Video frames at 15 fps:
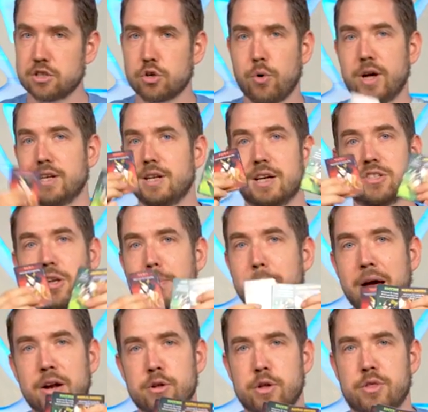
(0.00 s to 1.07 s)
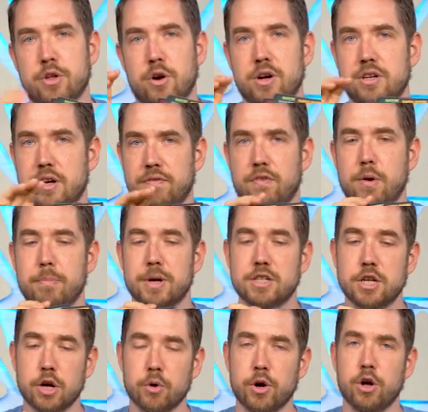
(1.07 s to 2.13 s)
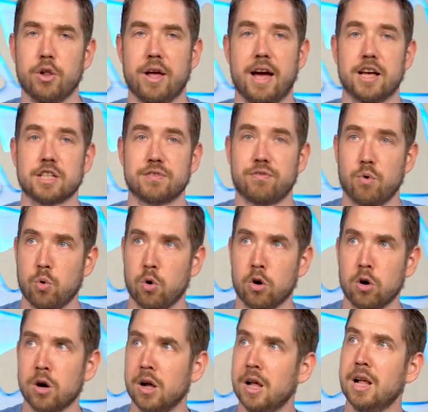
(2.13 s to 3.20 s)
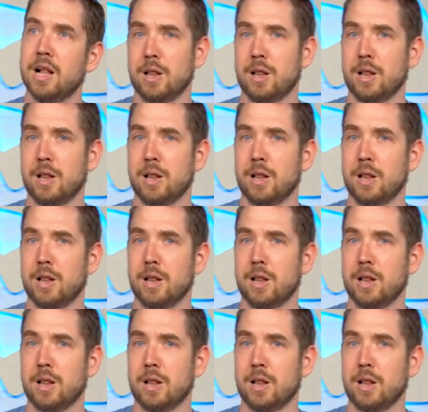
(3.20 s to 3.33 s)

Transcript: So it doesn't matter that they're a different material as for